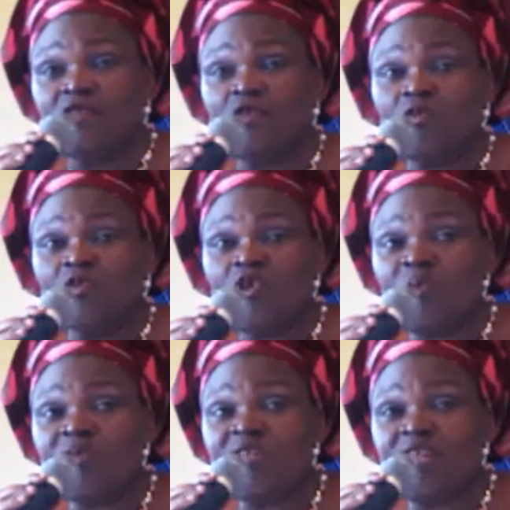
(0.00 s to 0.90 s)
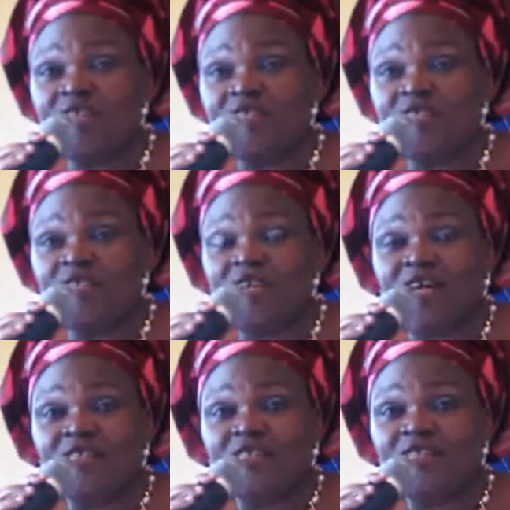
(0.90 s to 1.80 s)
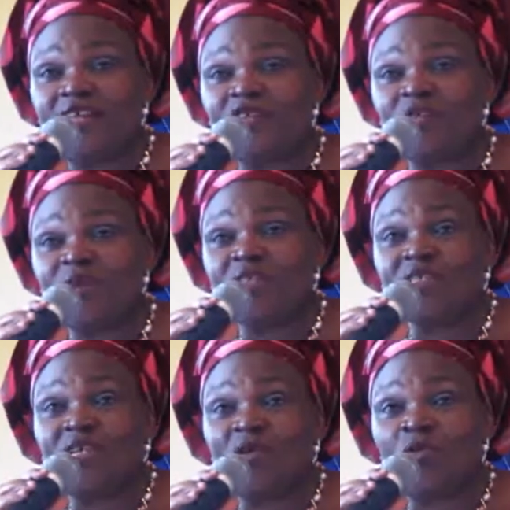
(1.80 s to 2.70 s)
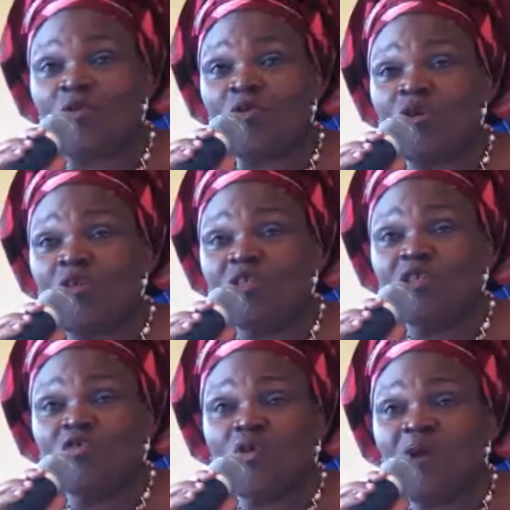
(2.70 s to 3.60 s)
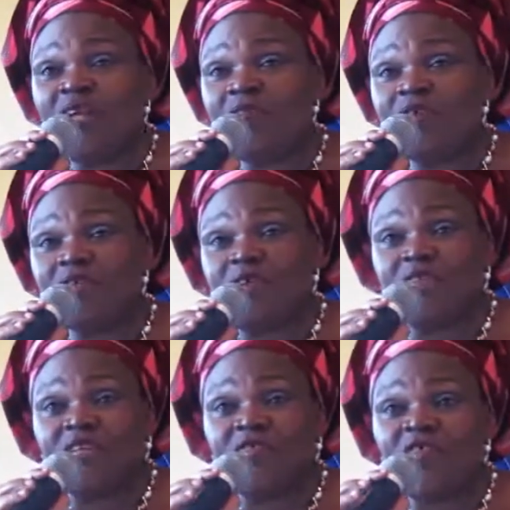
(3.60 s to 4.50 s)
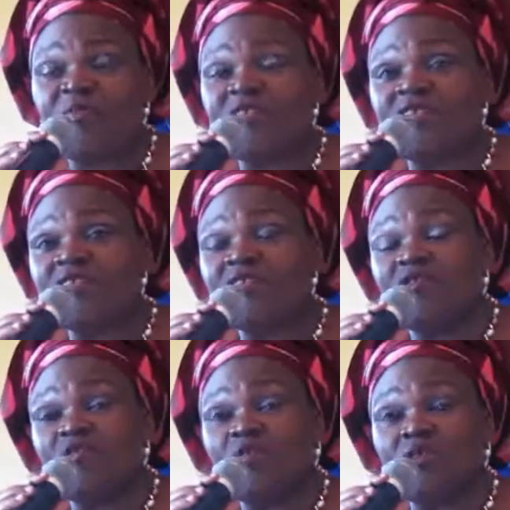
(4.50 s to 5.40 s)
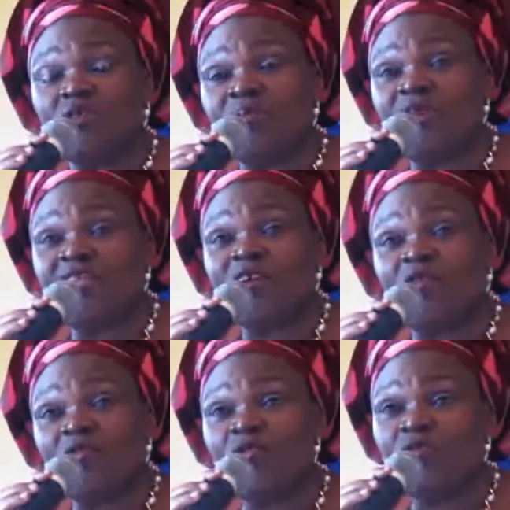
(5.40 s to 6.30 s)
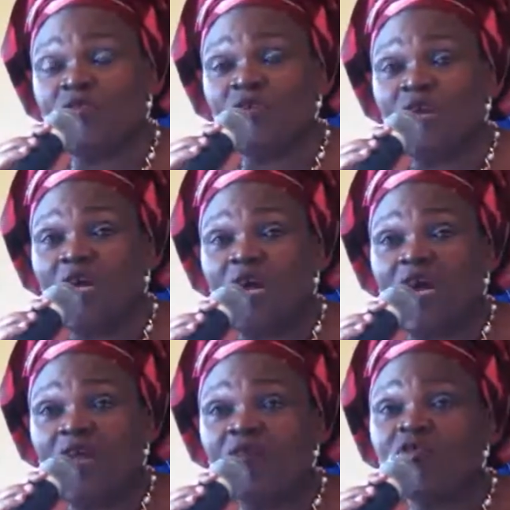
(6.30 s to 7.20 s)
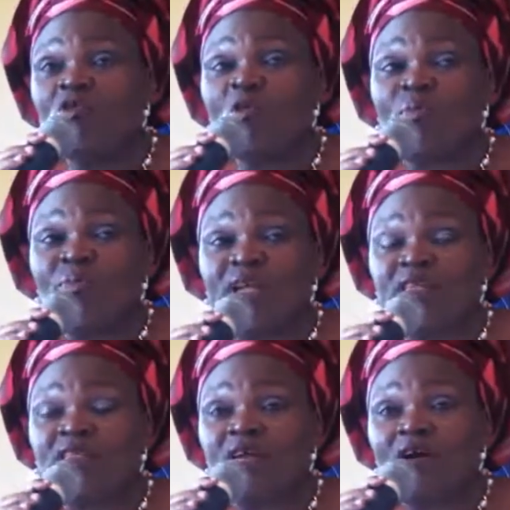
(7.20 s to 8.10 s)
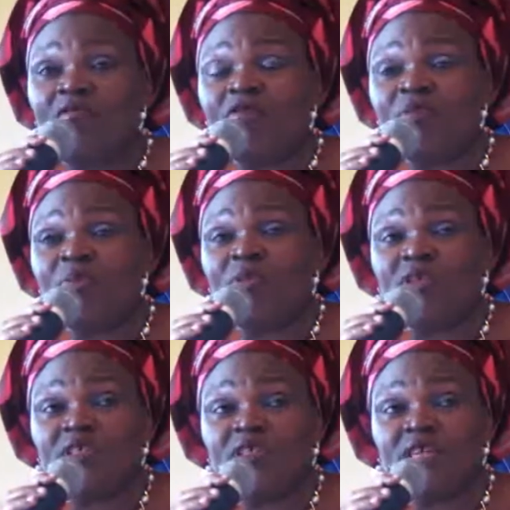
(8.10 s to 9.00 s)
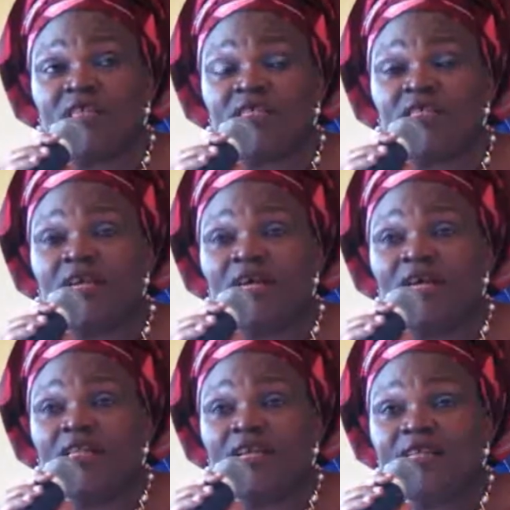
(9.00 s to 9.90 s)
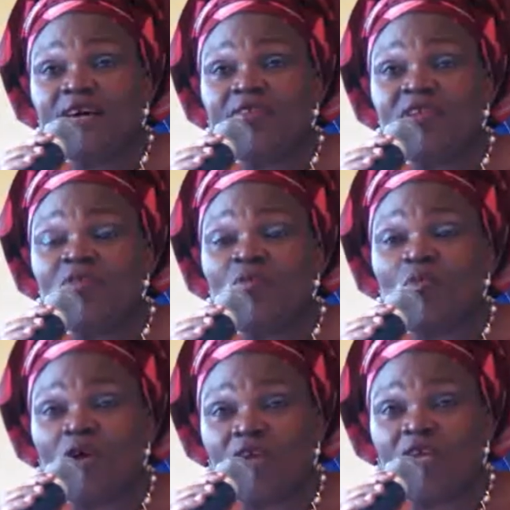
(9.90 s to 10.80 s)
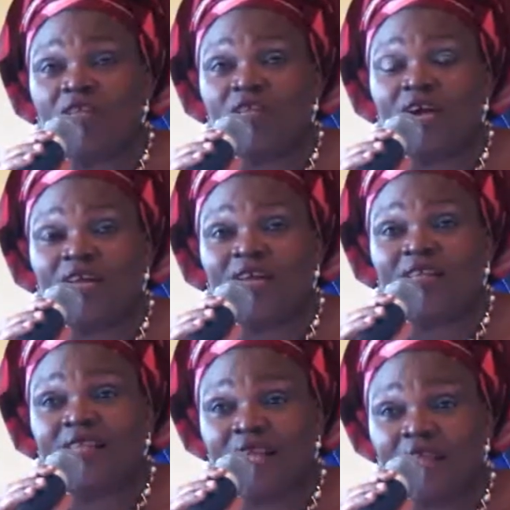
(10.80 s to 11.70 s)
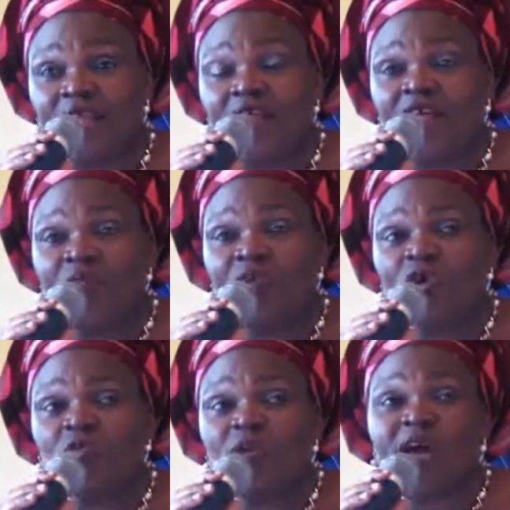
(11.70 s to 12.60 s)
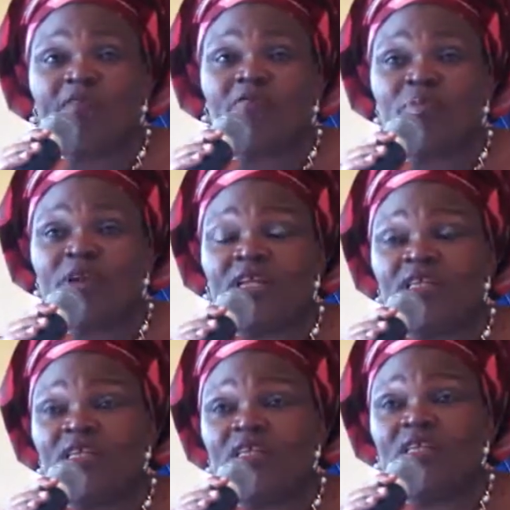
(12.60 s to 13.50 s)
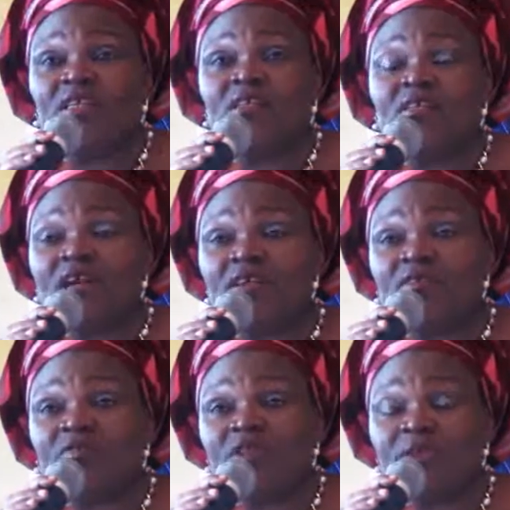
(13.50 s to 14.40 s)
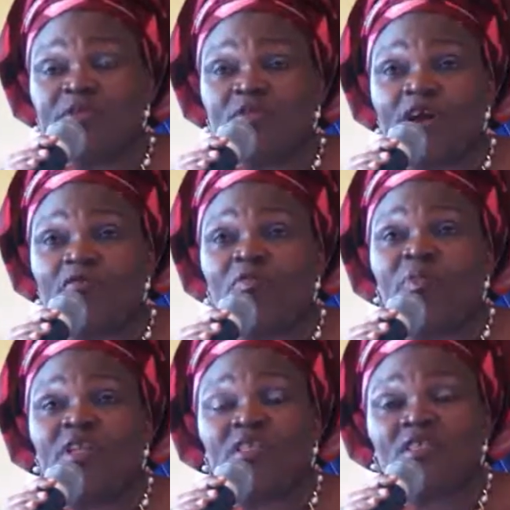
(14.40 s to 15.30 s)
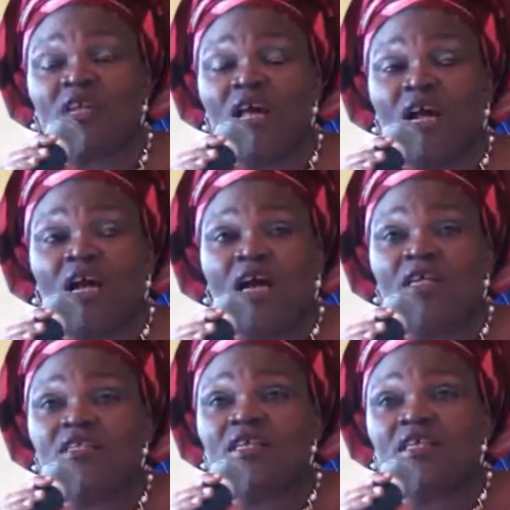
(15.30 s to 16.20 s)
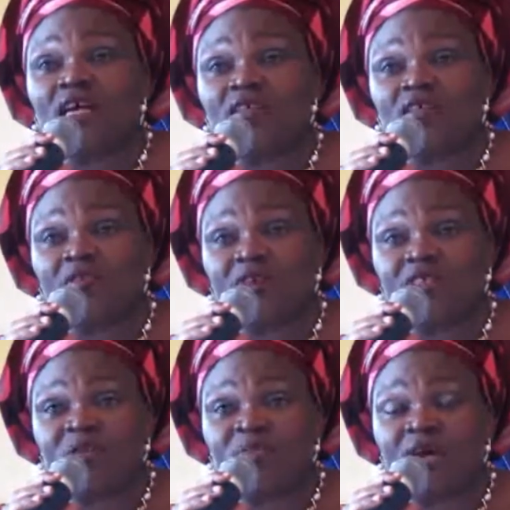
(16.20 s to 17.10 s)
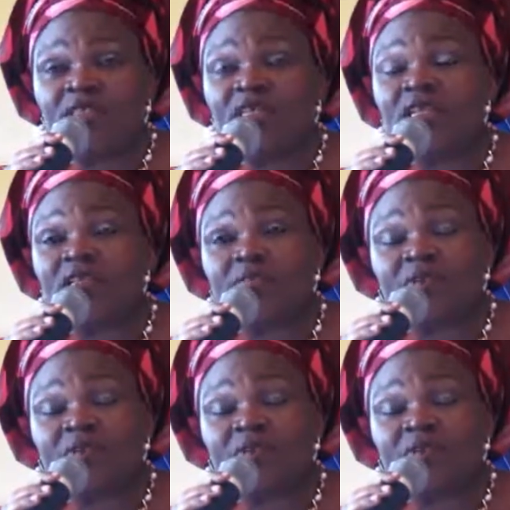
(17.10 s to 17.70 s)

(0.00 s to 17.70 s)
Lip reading: So we should not be lazy and sit at home and say, oh, you should come and give us about 5% on a platter of gold. And I want to commend our female politicians that are really working and are there. Because we have women in the House of Reps, we have women in State Houses of Assembly, We